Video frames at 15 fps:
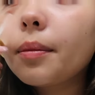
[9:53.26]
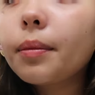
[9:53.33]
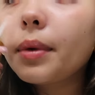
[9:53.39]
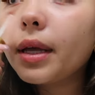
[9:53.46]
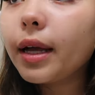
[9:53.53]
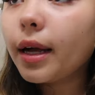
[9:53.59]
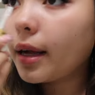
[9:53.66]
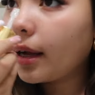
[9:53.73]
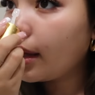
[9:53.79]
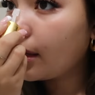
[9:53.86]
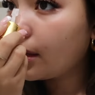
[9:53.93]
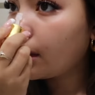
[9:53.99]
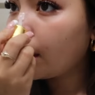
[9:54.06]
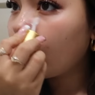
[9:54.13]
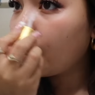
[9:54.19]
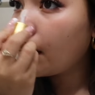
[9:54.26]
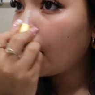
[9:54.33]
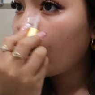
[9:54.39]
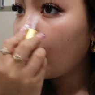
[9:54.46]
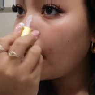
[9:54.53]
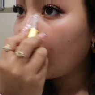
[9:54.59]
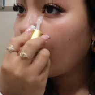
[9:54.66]
but yeah guys
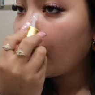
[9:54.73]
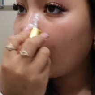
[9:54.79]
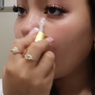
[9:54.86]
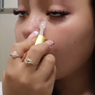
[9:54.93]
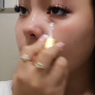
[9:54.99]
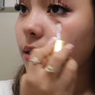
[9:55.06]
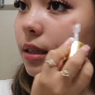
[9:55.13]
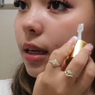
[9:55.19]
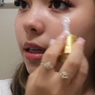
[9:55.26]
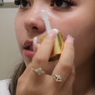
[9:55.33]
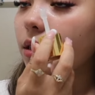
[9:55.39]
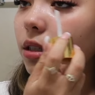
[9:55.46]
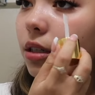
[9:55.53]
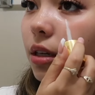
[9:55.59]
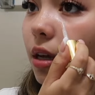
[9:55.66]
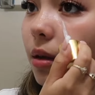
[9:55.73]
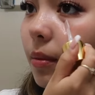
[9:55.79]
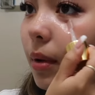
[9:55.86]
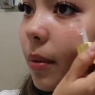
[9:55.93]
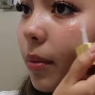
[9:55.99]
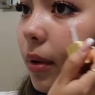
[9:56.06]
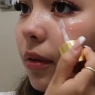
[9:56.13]
guys yesterday
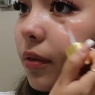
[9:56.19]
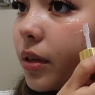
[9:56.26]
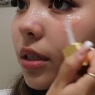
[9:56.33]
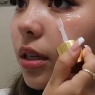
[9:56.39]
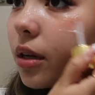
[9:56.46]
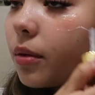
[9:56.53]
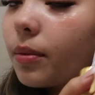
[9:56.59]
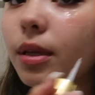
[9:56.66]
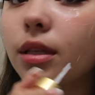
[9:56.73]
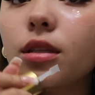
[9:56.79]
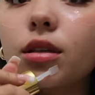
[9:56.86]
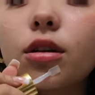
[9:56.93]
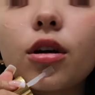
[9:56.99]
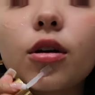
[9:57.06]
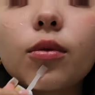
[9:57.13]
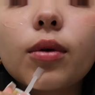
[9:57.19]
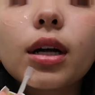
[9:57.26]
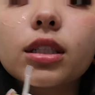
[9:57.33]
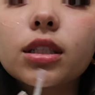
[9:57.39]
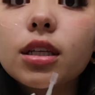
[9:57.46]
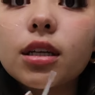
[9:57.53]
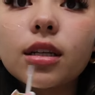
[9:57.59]
my boyfriend took me to go
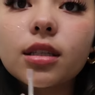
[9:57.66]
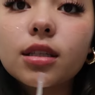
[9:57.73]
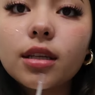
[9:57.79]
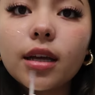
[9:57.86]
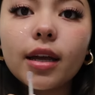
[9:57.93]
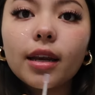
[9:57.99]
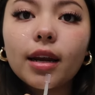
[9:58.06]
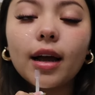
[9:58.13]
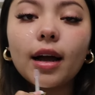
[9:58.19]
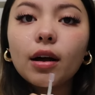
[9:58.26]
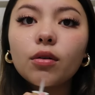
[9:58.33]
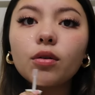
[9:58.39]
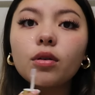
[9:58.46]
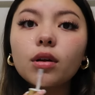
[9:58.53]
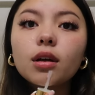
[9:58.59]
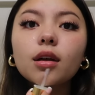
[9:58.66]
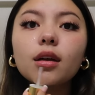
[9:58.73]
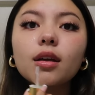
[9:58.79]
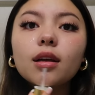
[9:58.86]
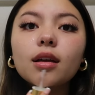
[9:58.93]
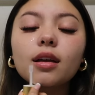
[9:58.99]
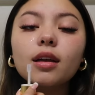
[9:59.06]
watch inside out
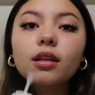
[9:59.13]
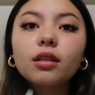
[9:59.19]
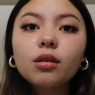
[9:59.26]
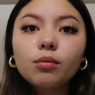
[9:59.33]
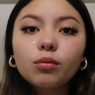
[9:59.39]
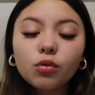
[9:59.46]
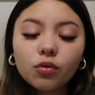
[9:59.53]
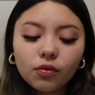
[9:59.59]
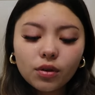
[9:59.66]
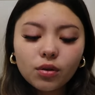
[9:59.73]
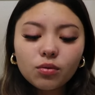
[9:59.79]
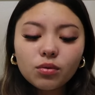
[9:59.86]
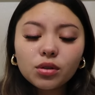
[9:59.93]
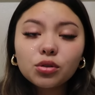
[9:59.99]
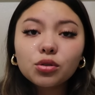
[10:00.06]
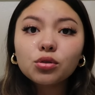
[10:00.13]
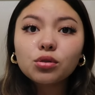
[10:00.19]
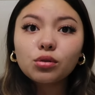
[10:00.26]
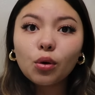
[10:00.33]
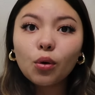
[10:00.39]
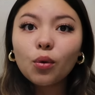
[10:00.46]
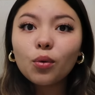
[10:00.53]
and the movie was
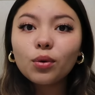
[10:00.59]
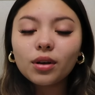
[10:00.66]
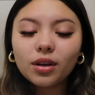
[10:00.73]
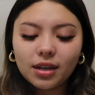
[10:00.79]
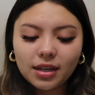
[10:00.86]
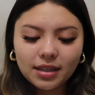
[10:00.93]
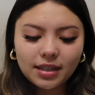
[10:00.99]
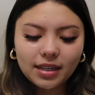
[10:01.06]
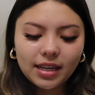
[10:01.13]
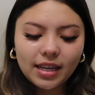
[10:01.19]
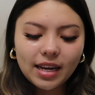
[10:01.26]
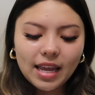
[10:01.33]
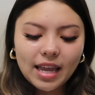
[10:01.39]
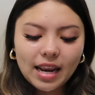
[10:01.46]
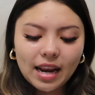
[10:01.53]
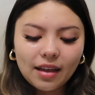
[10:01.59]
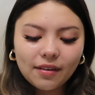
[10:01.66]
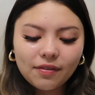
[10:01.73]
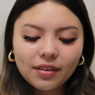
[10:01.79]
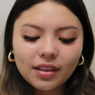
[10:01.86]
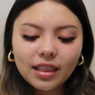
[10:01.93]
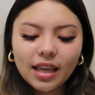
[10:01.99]
so good and i
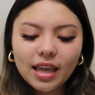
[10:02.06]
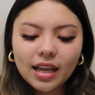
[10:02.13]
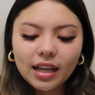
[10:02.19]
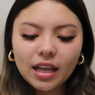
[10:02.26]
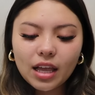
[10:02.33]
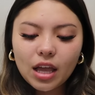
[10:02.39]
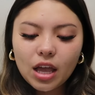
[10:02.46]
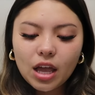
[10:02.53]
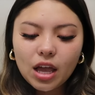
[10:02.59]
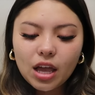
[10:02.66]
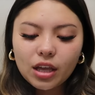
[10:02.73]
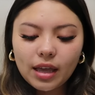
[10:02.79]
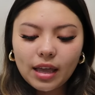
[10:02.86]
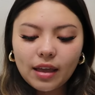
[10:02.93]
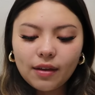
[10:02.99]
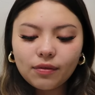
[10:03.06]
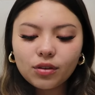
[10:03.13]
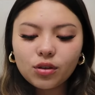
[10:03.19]
feel like if